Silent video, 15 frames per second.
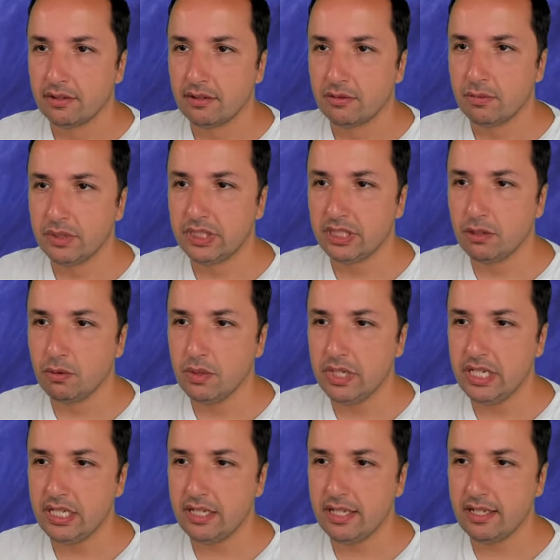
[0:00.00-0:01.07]
With the
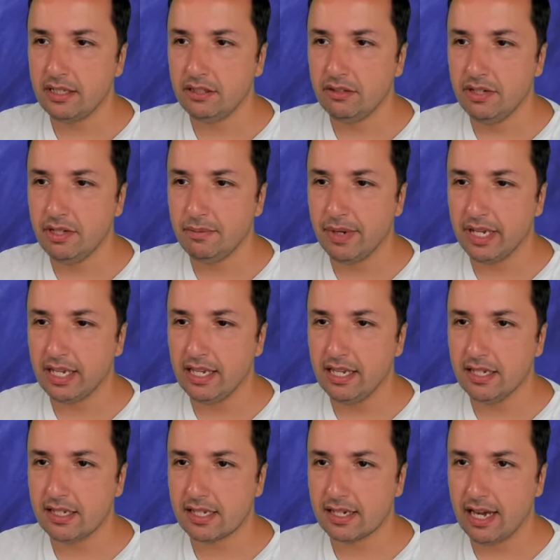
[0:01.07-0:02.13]
queen entering, my king
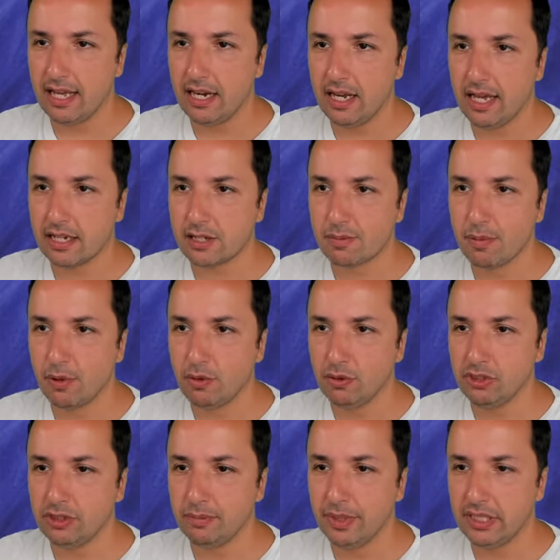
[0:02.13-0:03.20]
is kind of
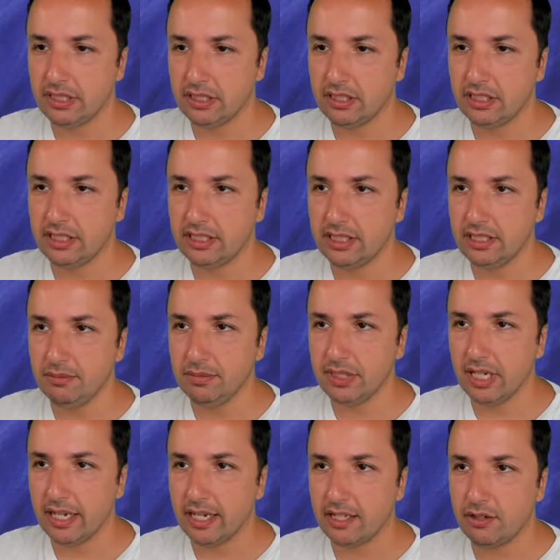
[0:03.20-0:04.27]
exposed, but it seems
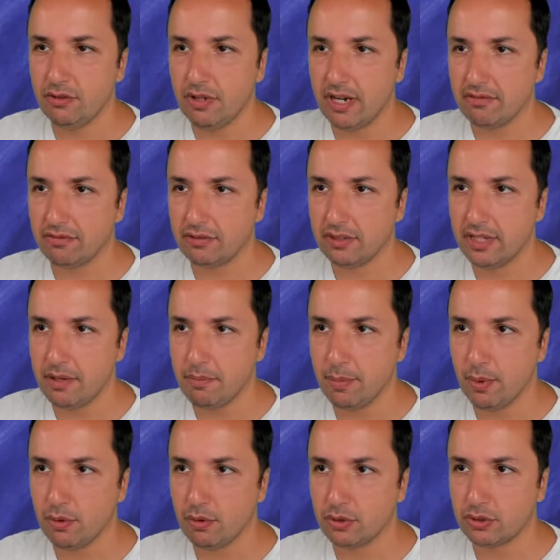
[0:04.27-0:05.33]
like I do have
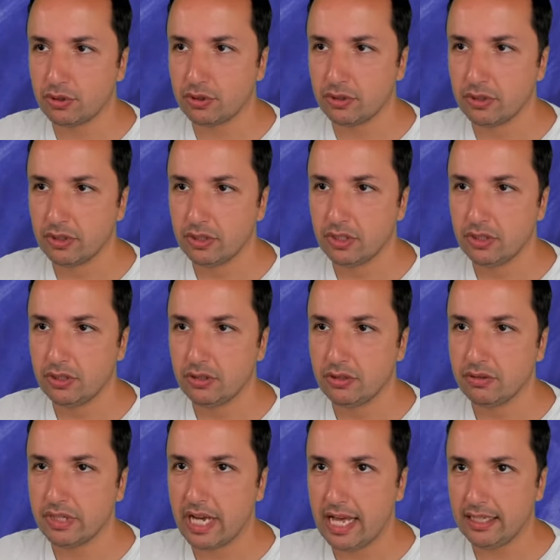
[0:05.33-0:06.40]
tempos to
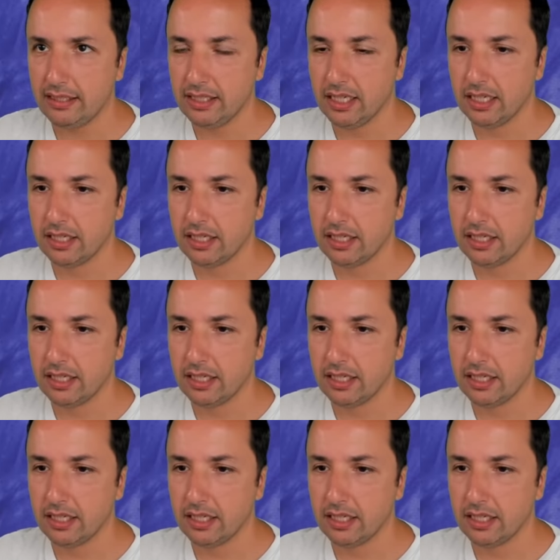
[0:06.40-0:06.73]
do that.